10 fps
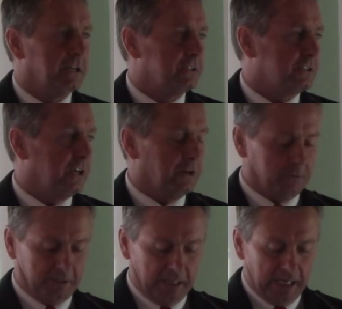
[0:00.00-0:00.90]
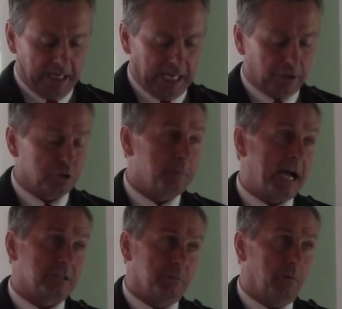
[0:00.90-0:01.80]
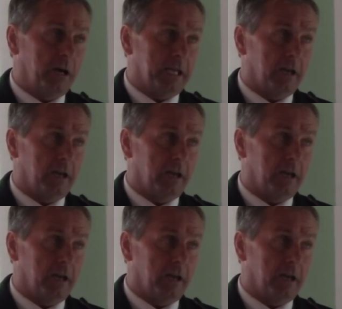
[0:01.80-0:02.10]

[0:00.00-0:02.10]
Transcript: So, and that goes back to money.